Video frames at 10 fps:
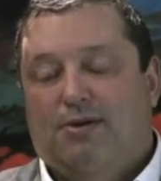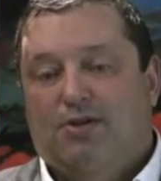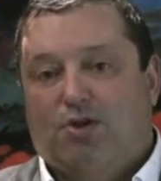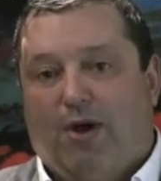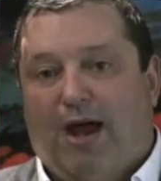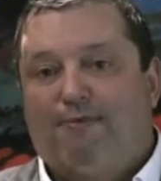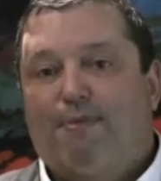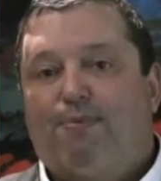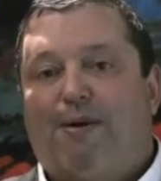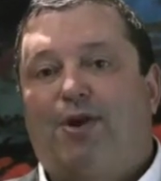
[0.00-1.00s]
So
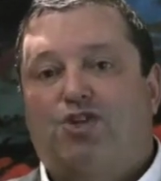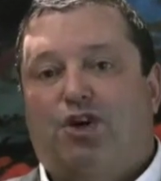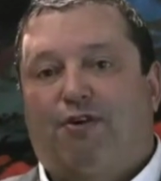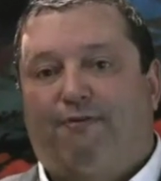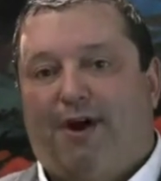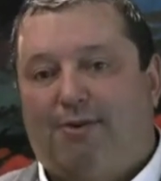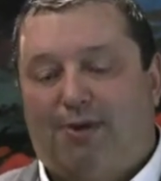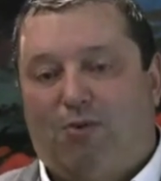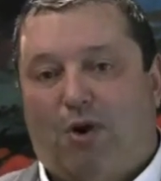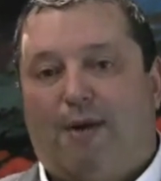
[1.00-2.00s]
every property that you're going to find
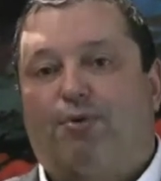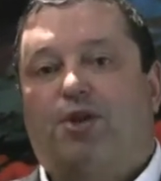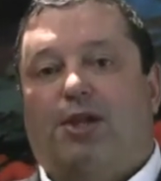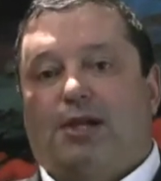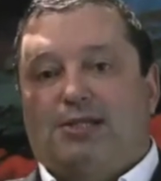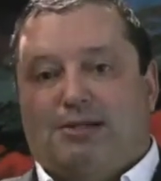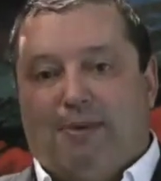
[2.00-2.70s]
me where I put the least